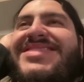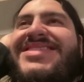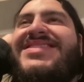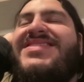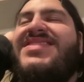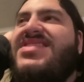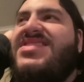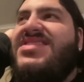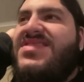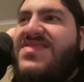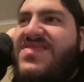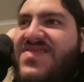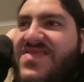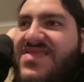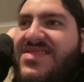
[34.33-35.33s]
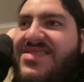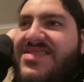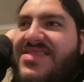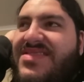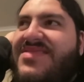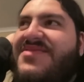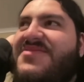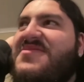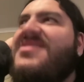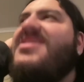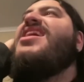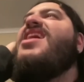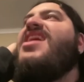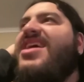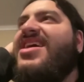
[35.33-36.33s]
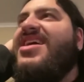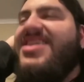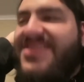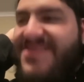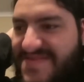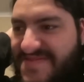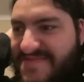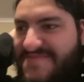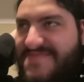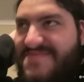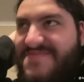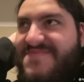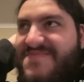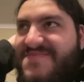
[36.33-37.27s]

beautiful, gorgeous woman ever.